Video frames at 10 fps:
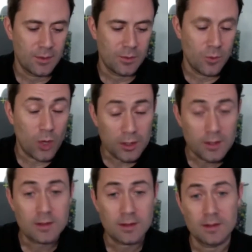
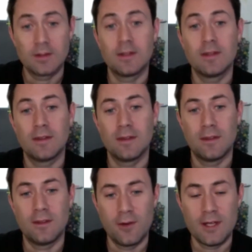one,
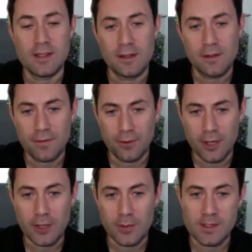there isn't the
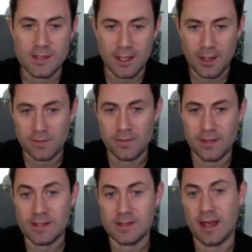frequency of
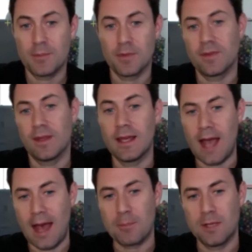this type of thing
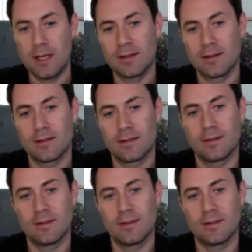happening.